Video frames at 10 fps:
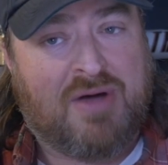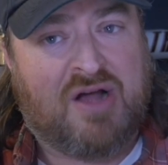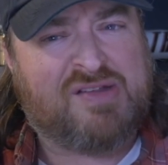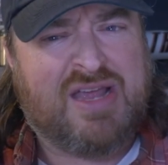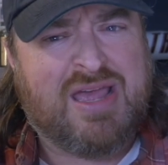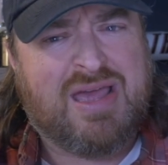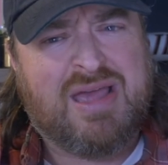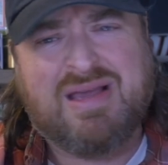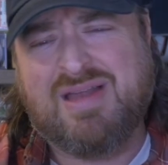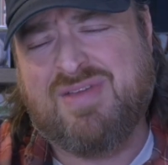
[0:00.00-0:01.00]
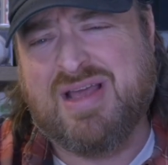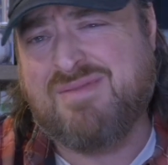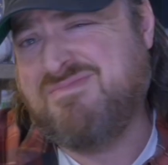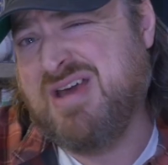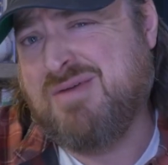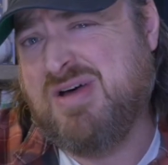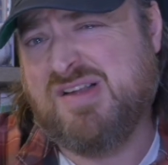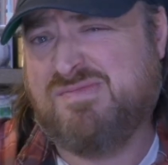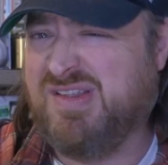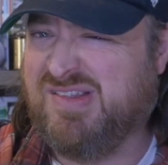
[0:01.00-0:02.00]
box, AKA kind of like a mega
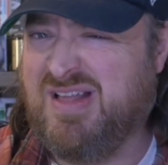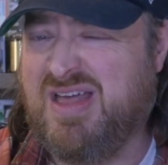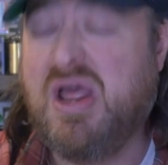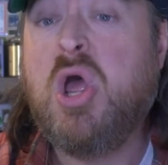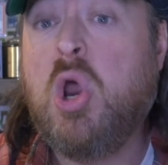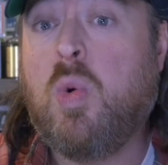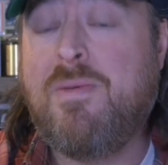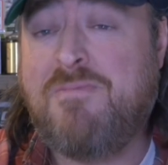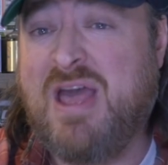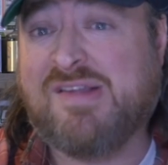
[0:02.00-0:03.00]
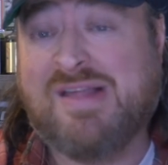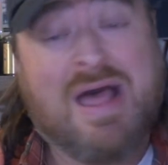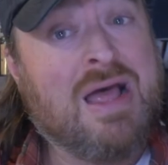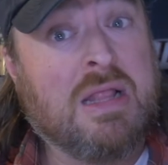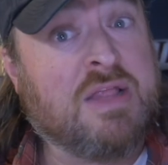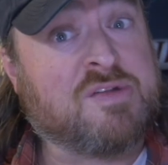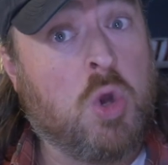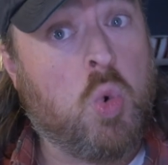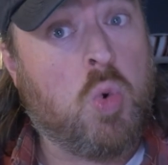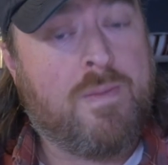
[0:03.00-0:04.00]
box, but it's not. Ribbon packs, let's
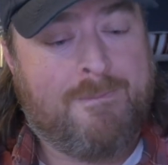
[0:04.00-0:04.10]
go.